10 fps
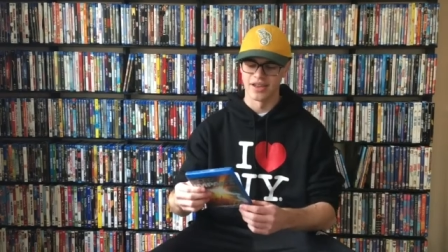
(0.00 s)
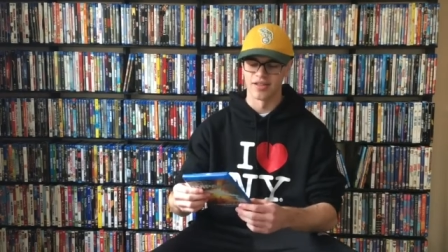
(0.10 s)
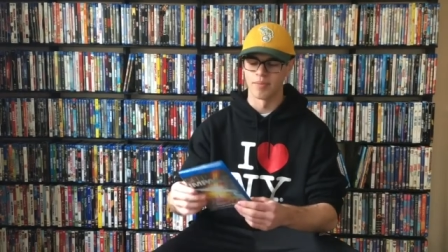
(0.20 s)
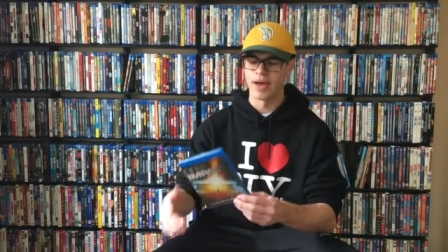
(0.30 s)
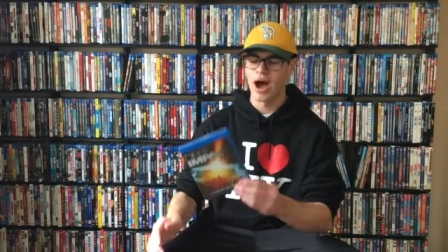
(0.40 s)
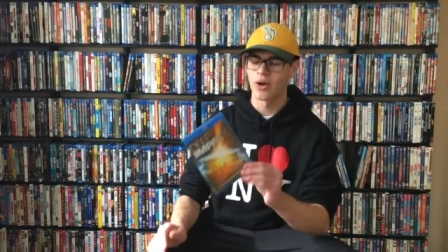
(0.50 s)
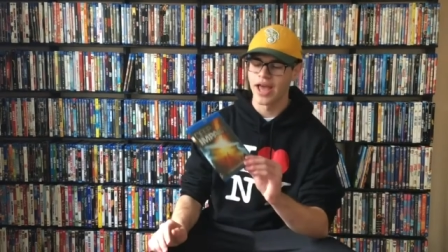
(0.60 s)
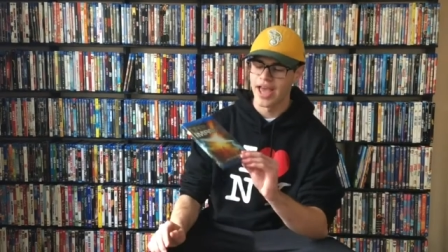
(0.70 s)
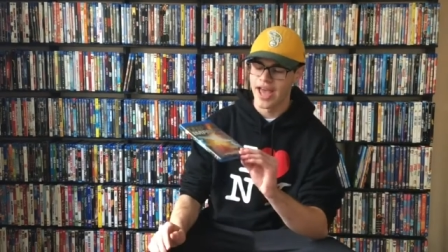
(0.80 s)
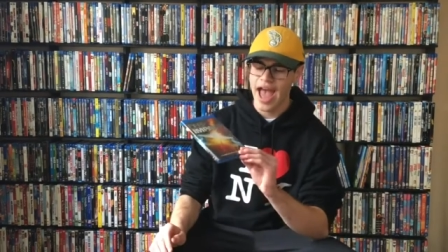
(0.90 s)
It is about
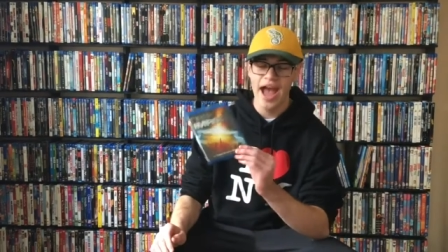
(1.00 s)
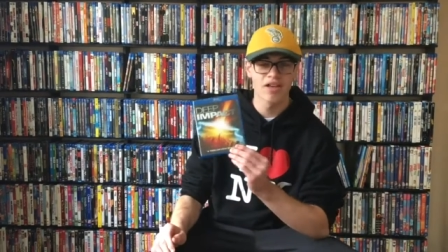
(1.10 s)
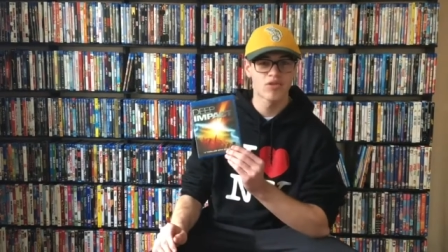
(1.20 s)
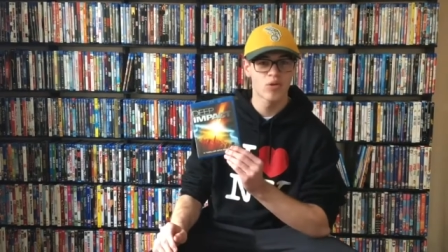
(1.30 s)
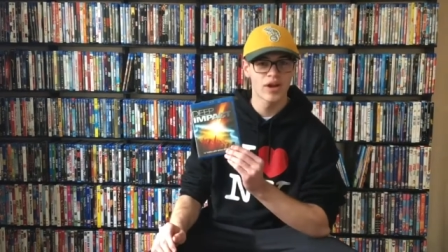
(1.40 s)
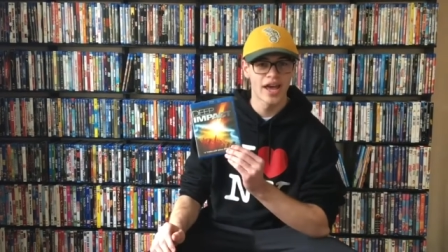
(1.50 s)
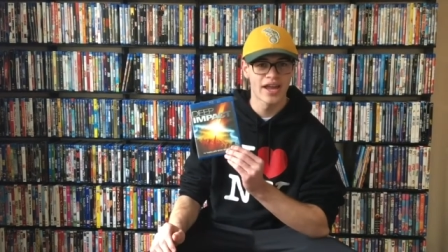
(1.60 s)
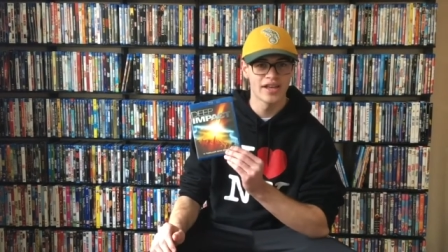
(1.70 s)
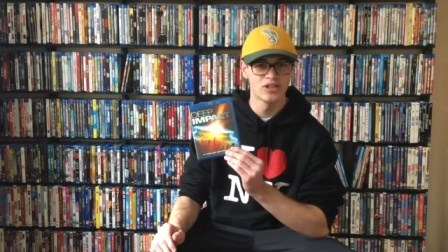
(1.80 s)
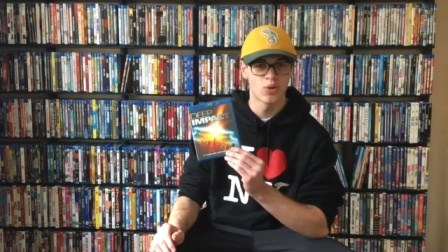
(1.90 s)
a asteroid
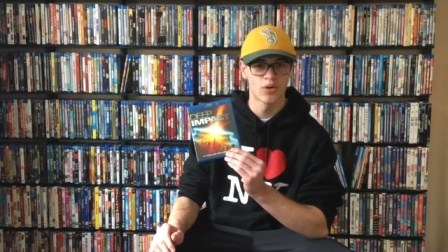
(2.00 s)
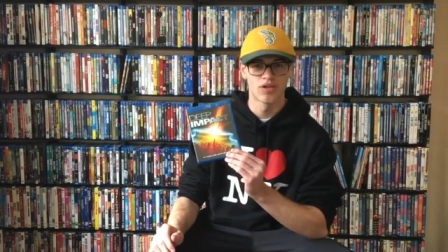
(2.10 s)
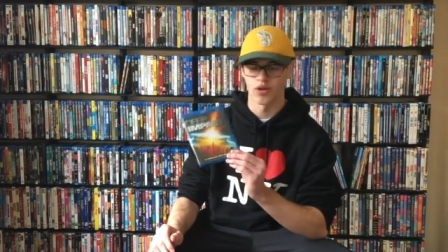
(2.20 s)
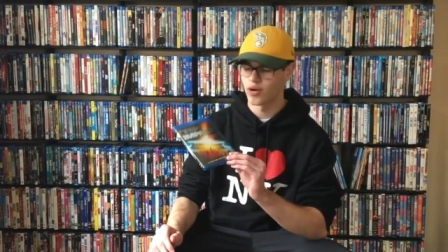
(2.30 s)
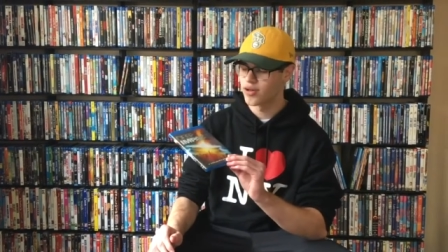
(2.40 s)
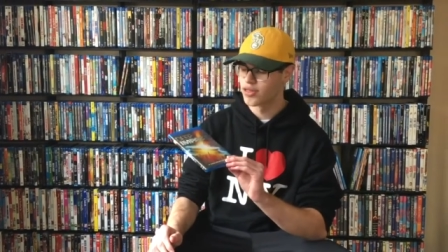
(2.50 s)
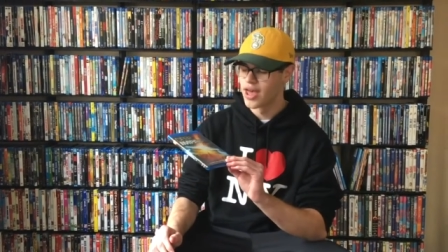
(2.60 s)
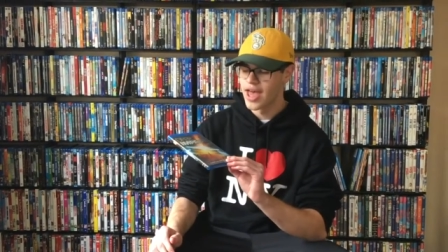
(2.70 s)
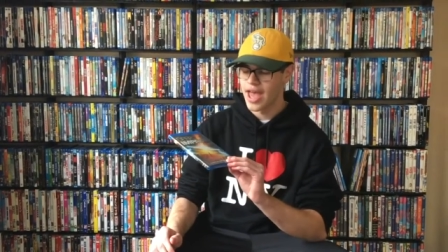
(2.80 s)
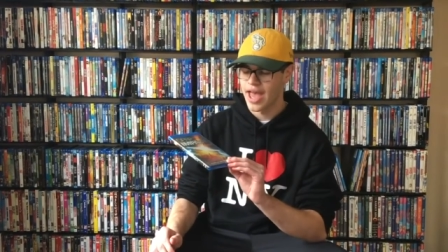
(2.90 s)
heading towards Earth
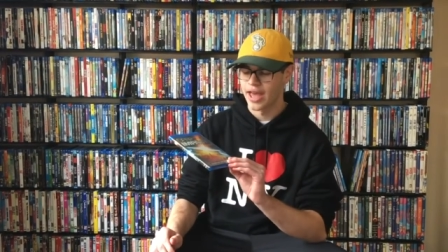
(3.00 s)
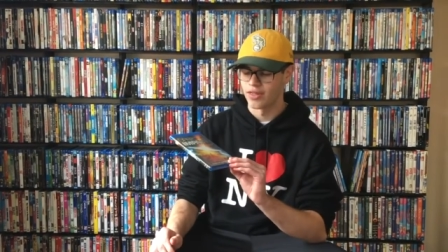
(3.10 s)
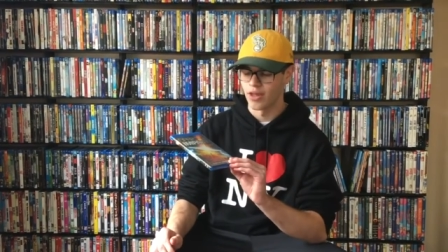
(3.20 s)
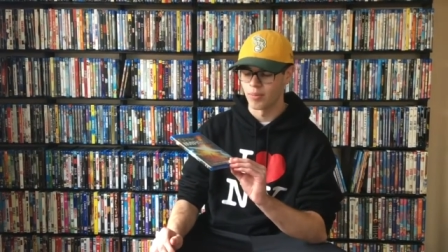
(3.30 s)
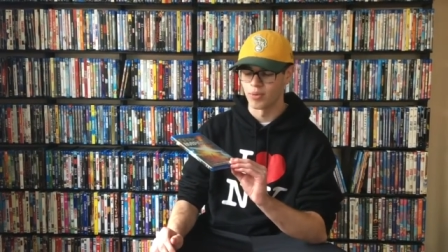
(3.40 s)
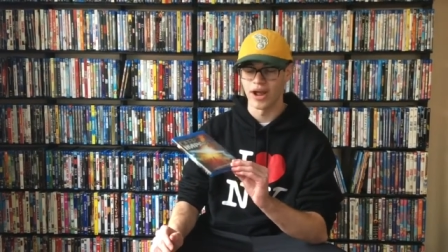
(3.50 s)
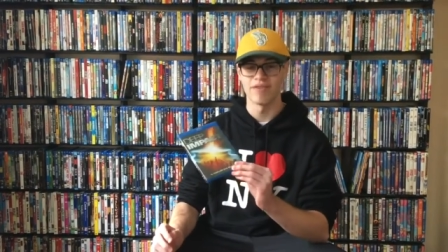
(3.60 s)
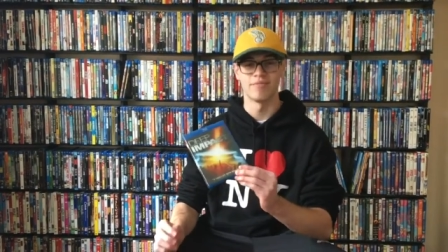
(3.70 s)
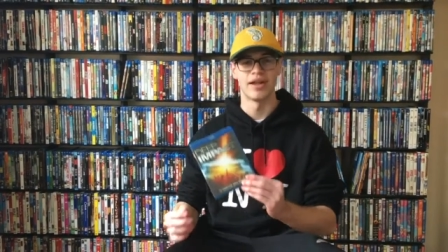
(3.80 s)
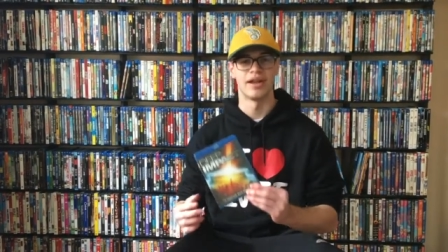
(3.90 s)
and the
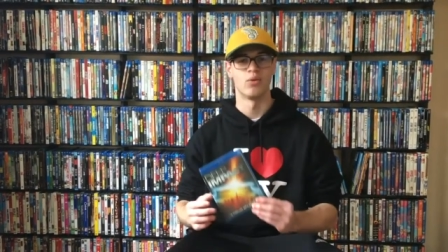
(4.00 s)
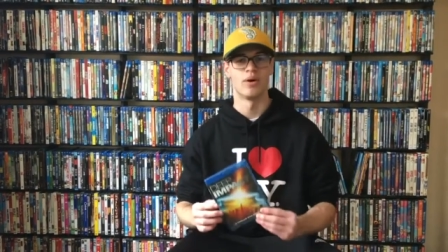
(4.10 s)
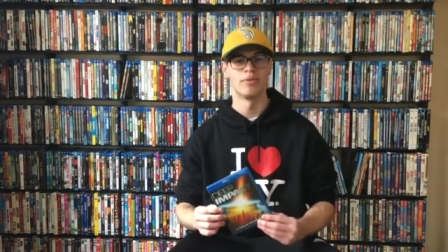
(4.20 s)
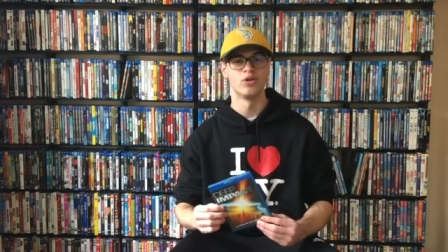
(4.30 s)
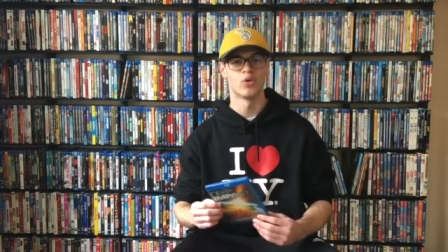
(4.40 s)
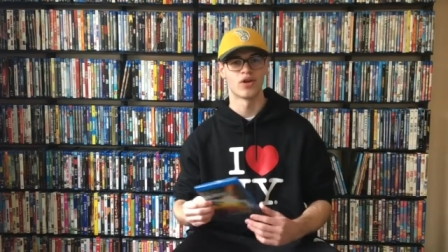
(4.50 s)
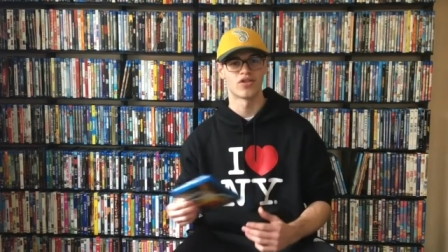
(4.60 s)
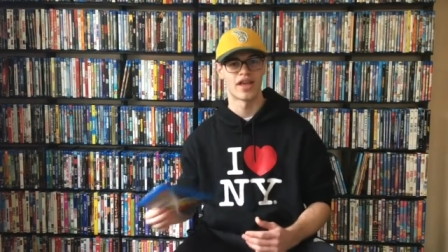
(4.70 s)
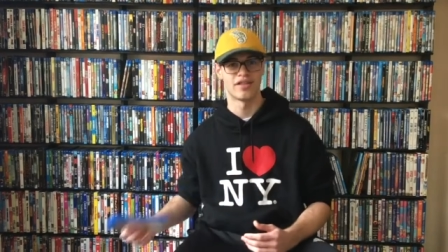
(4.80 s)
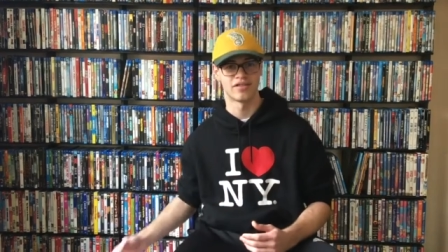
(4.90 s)
brave men and women who are
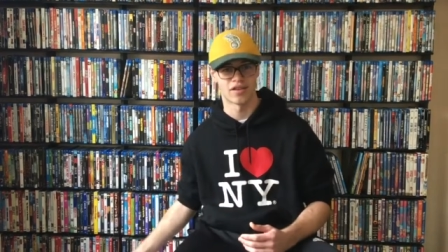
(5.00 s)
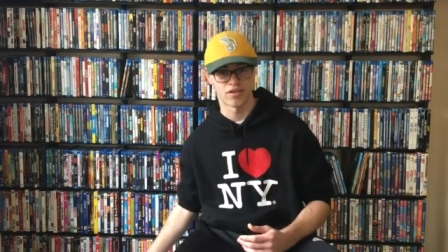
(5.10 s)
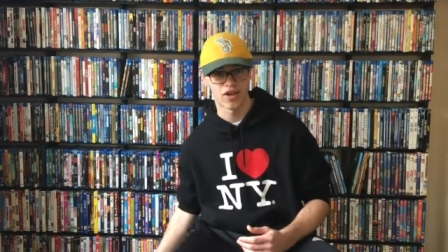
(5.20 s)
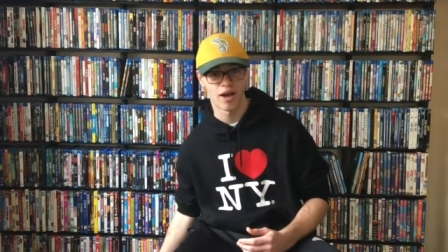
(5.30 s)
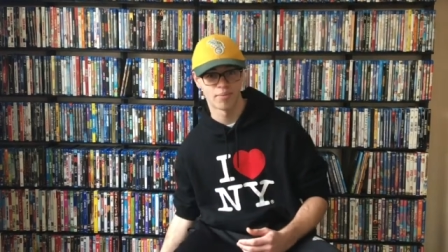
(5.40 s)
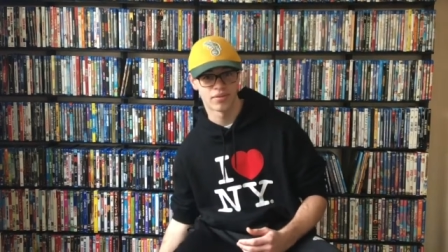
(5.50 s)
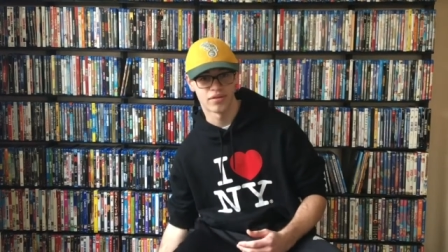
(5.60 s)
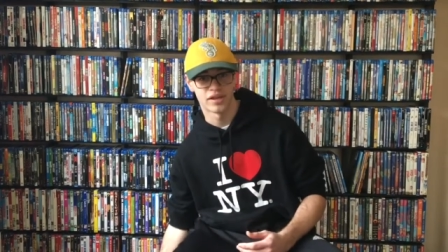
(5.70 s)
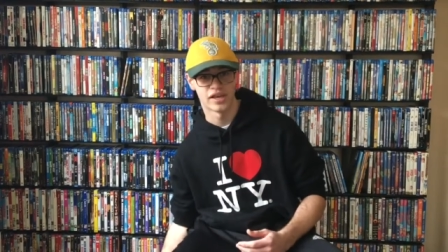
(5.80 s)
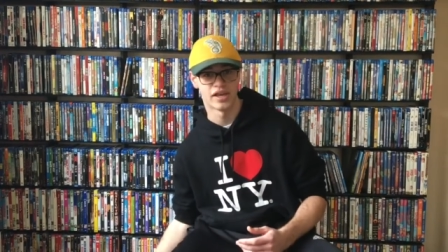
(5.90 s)
sent to stop
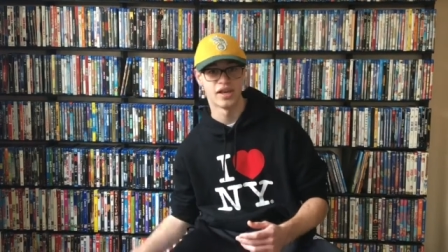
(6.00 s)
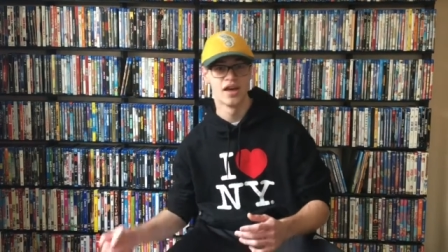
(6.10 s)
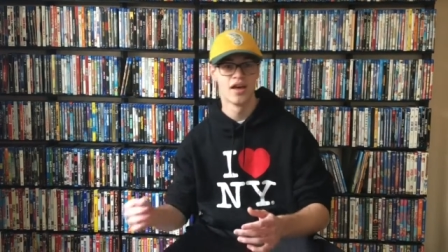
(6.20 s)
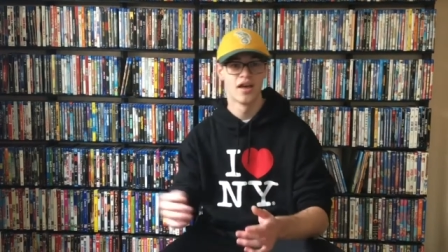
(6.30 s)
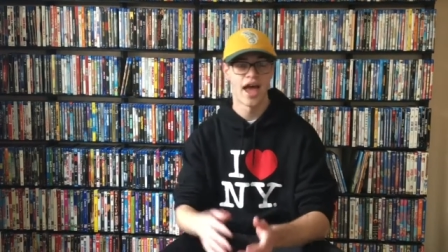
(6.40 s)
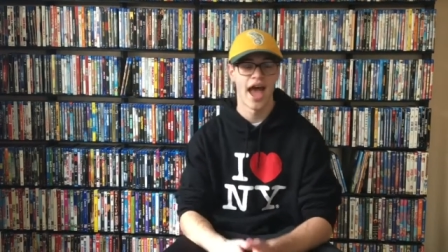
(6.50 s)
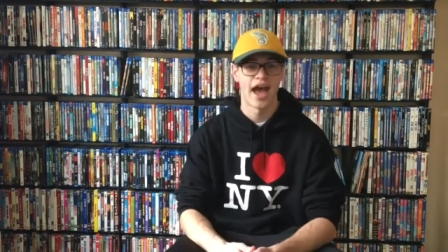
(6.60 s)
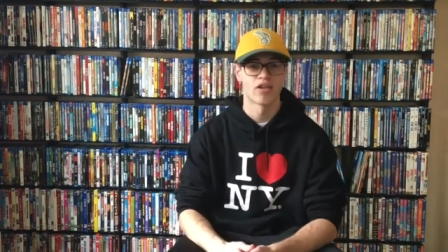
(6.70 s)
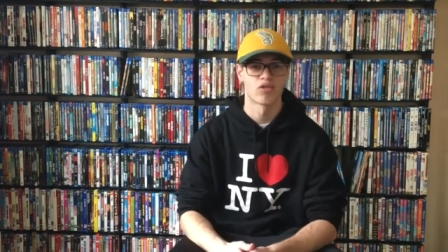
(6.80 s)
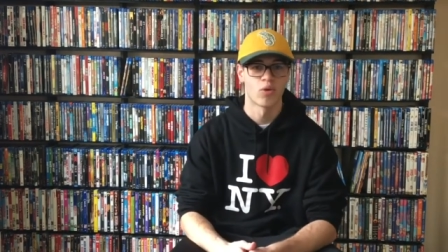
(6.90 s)
the
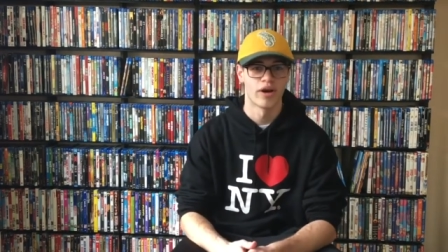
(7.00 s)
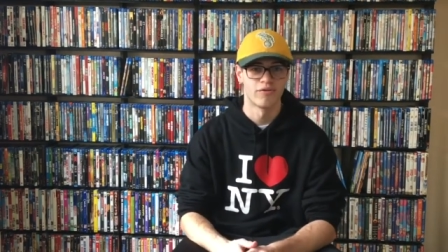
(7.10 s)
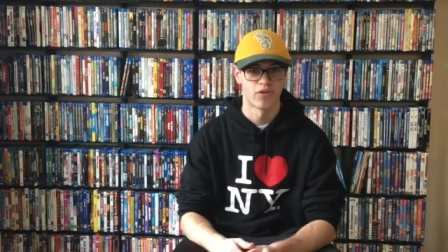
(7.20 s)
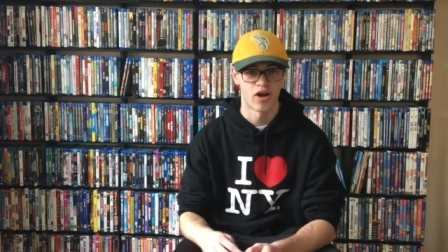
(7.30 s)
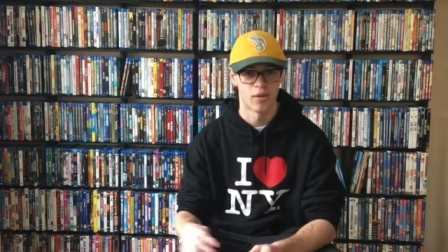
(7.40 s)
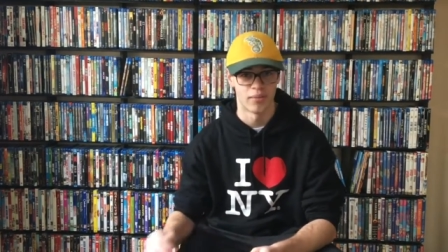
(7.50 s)
asteroid from